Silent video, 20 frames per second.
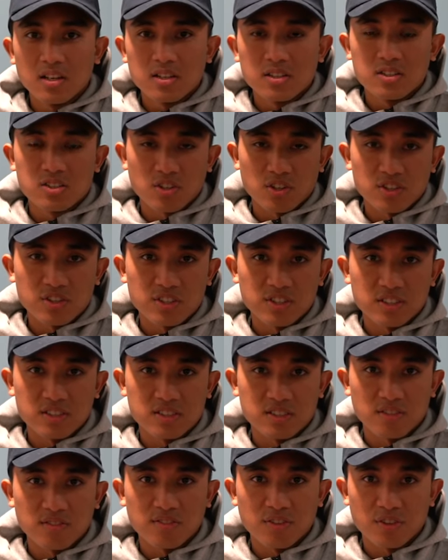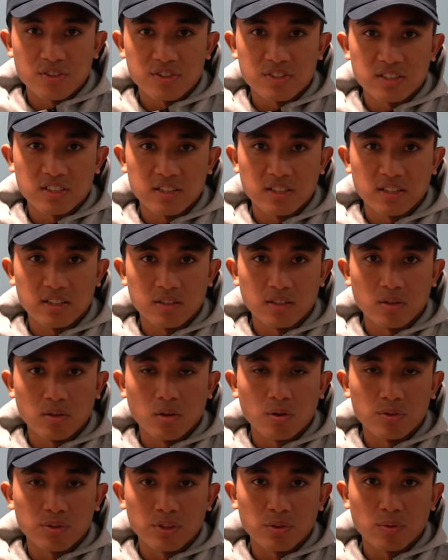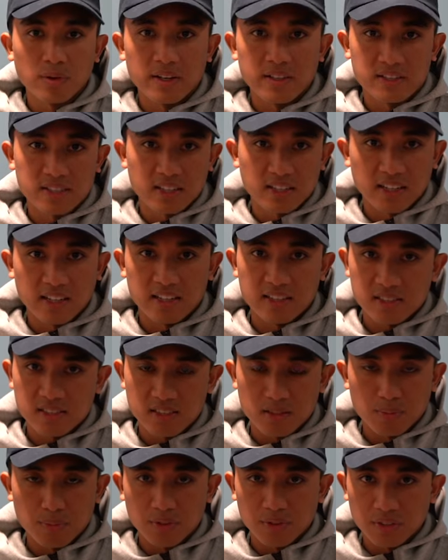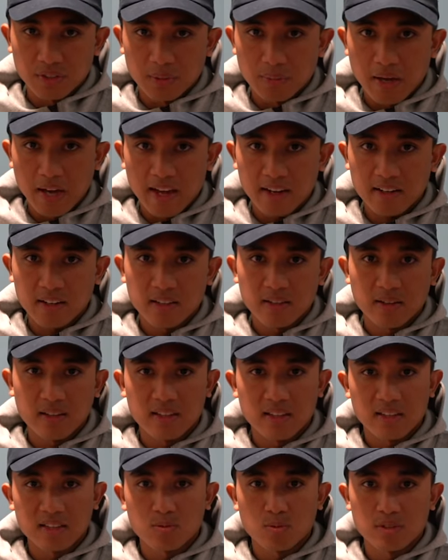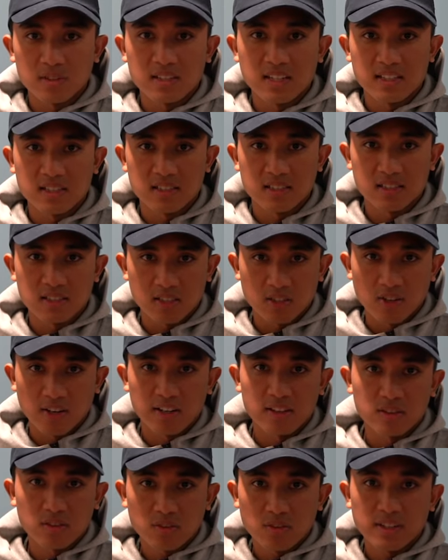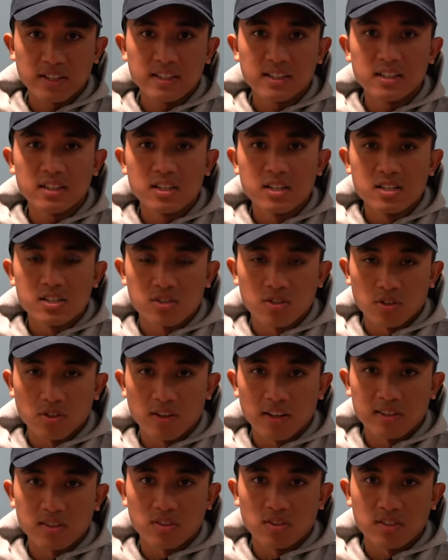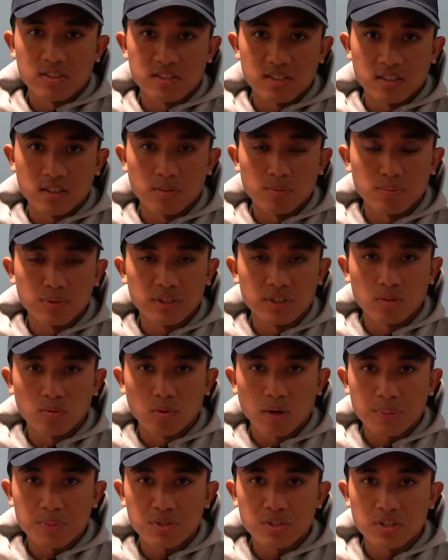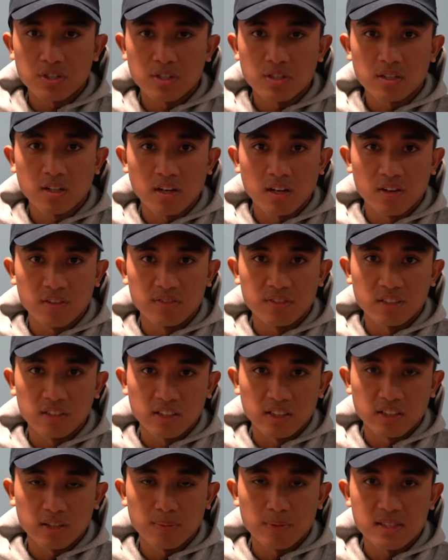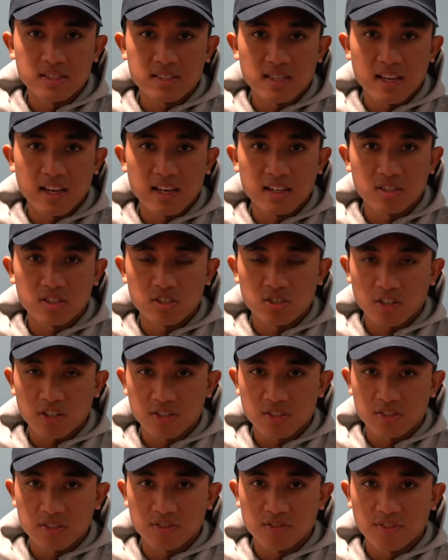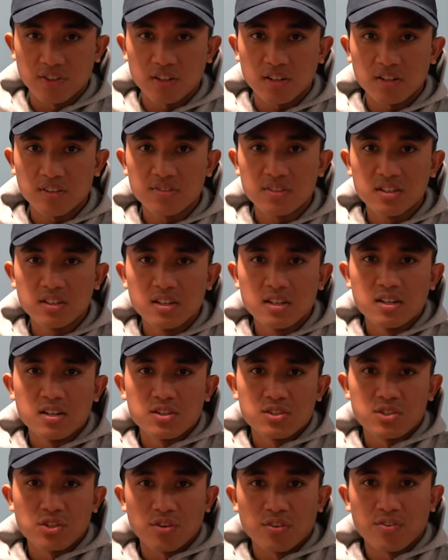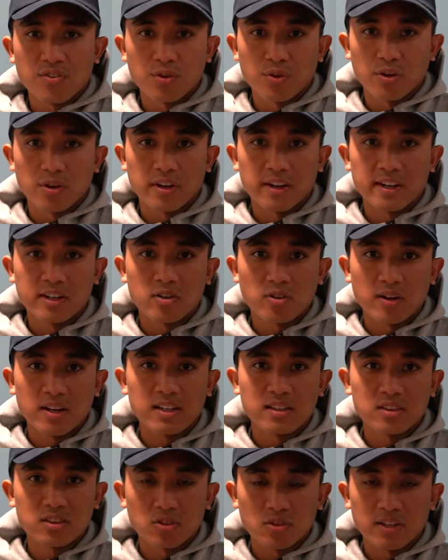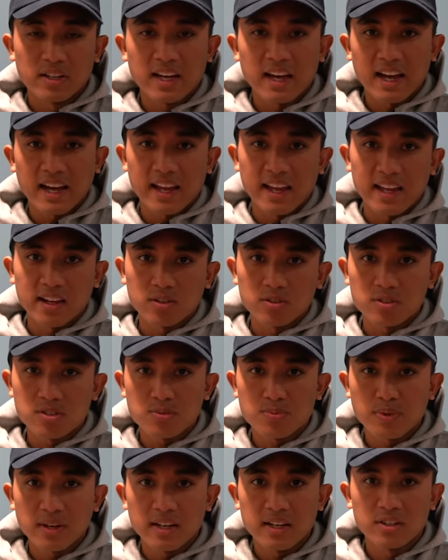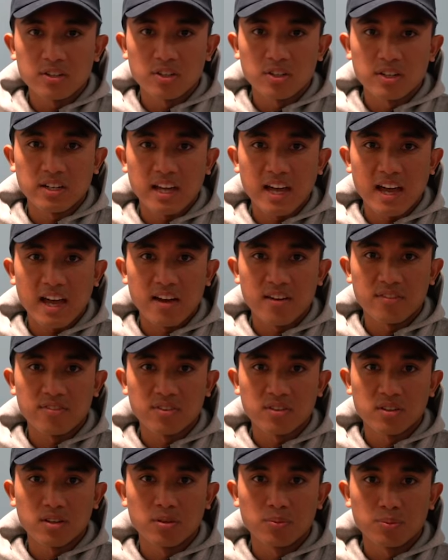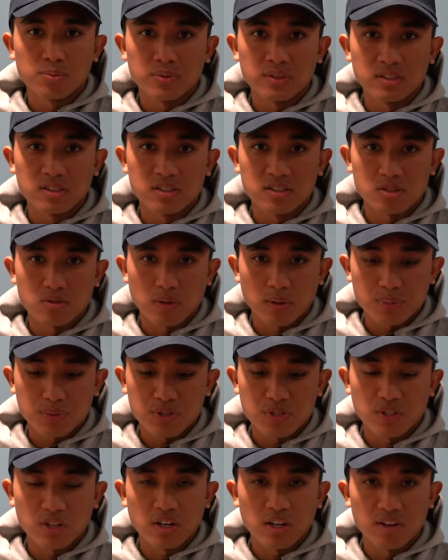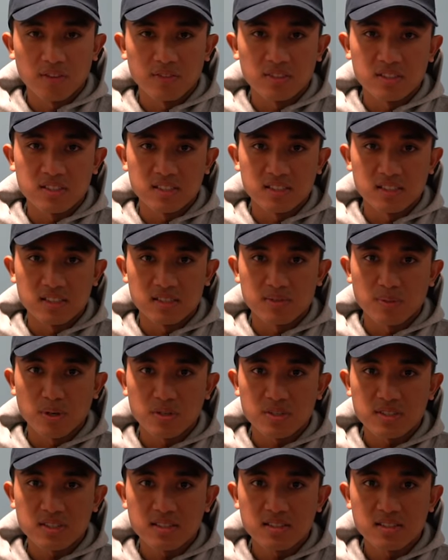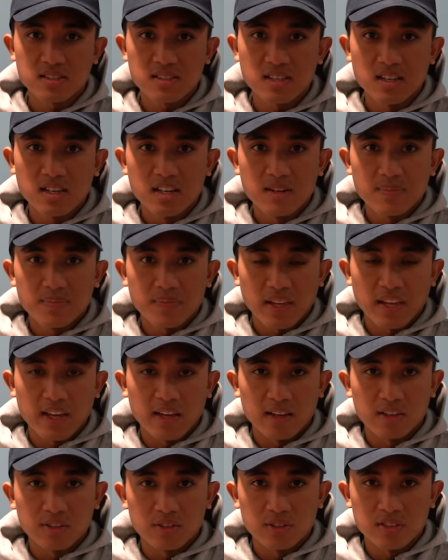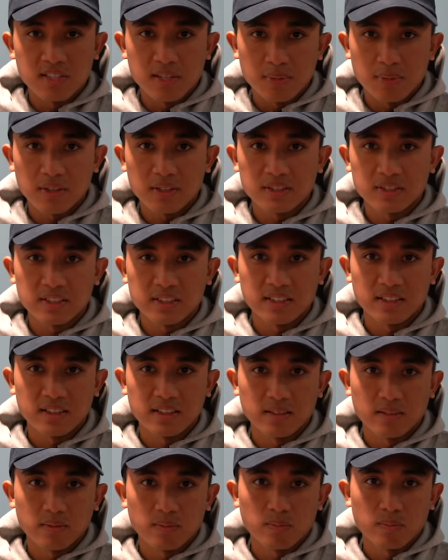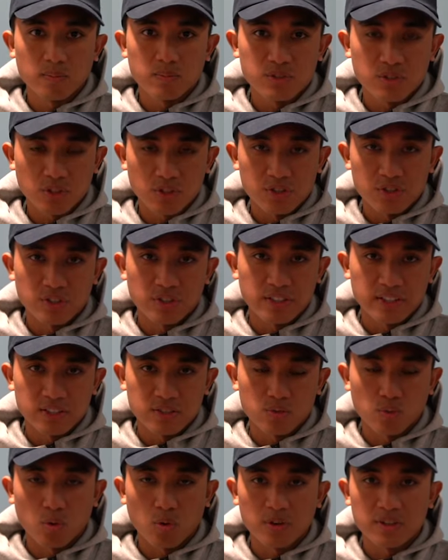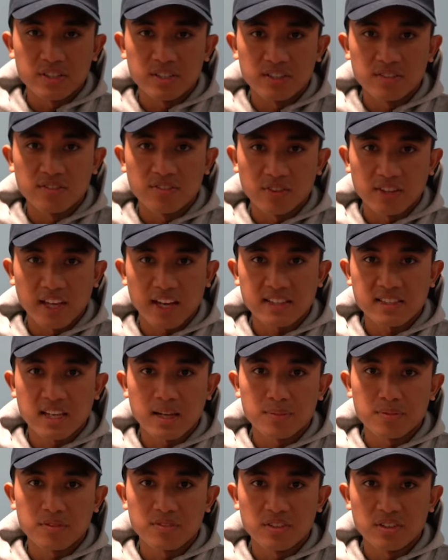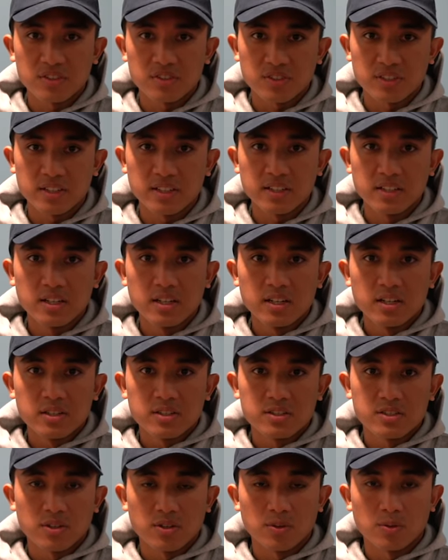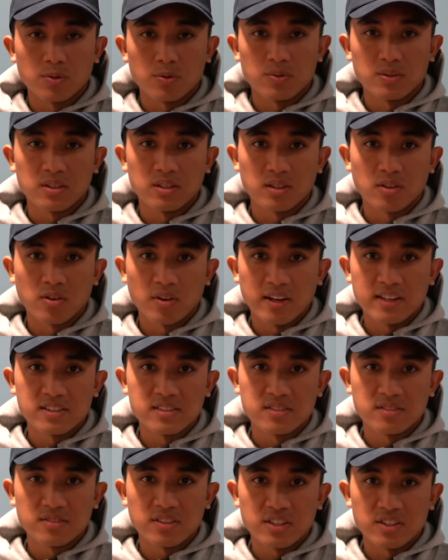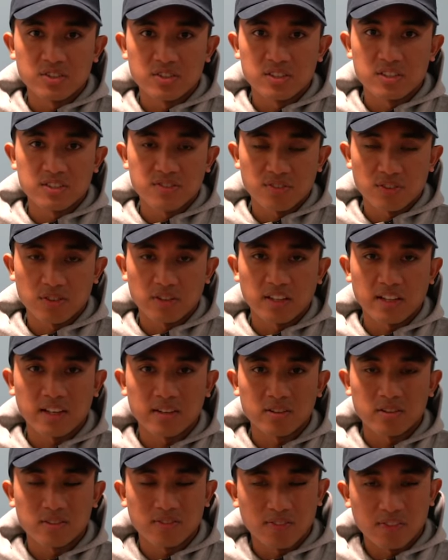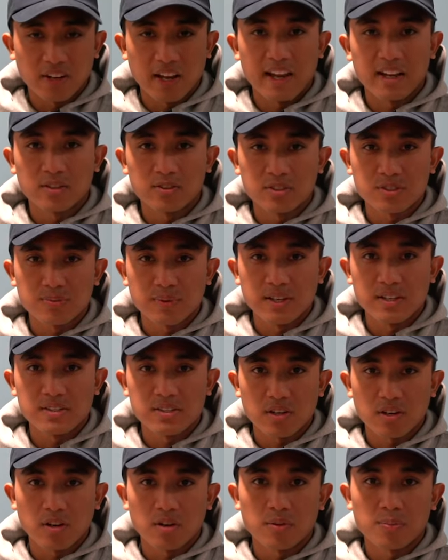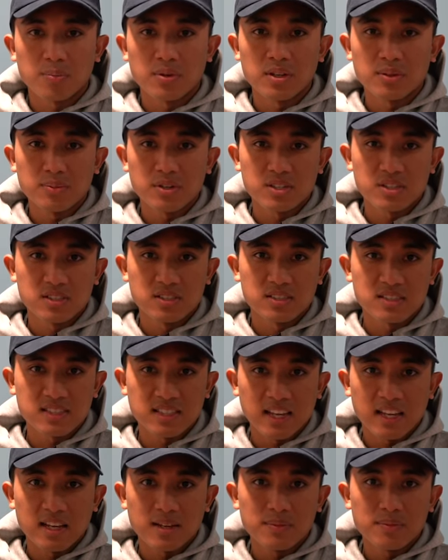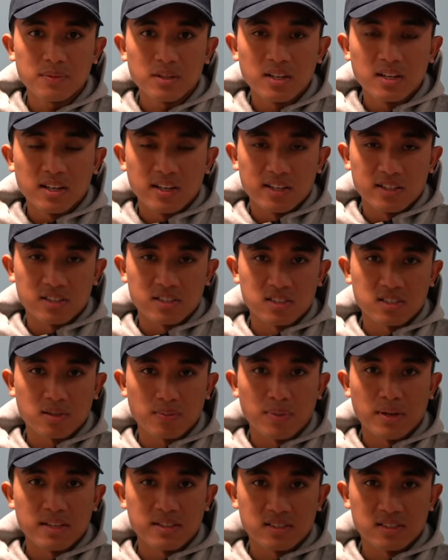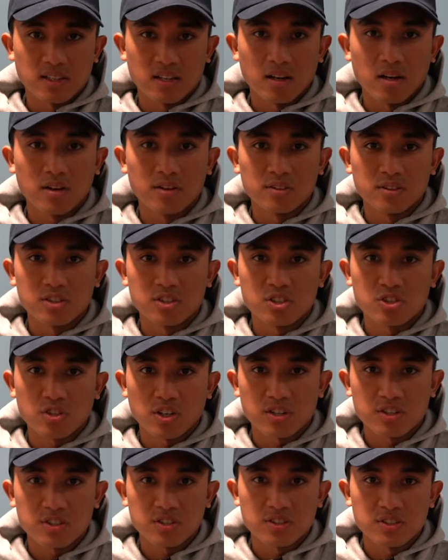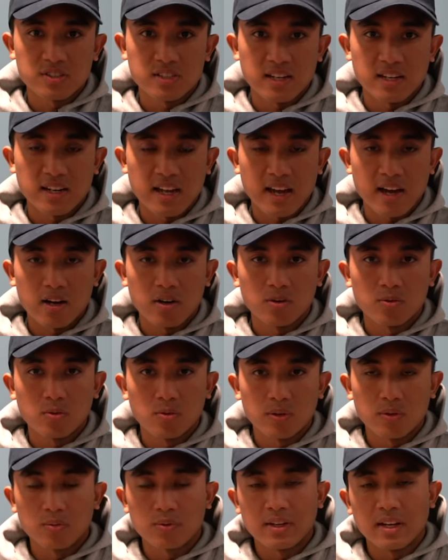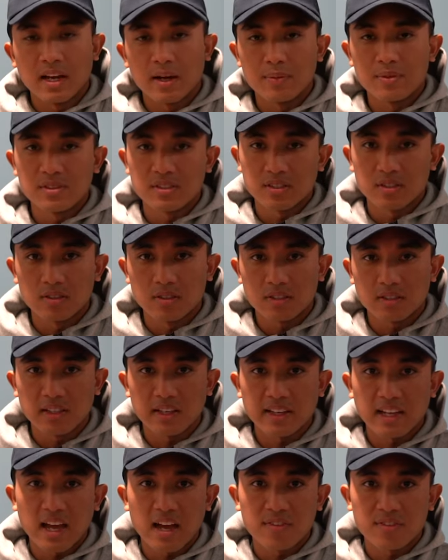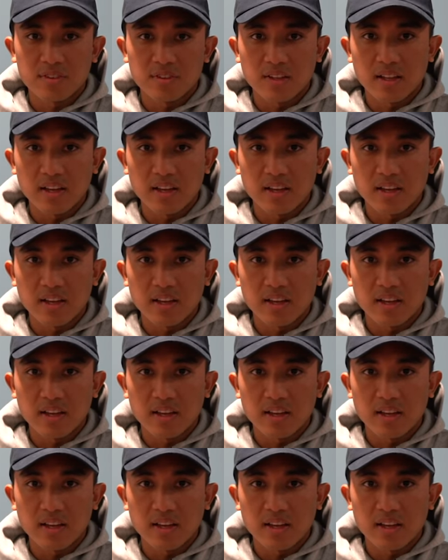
surgery is unfortunately the only way it's going to get its stability back. And that's what takes us to grade three. So, grade three is a complete rupture of the ligaments and structures involved. So, for a grade three high ankle sprain, you're going to have complete disruption of the syndesmosis. And typically, surgery is warranted for that type of injury. So the grades of injuries for lateral for ankle sprains are pretty much the same. It's just depending on the structures and how what rehab is going to look like after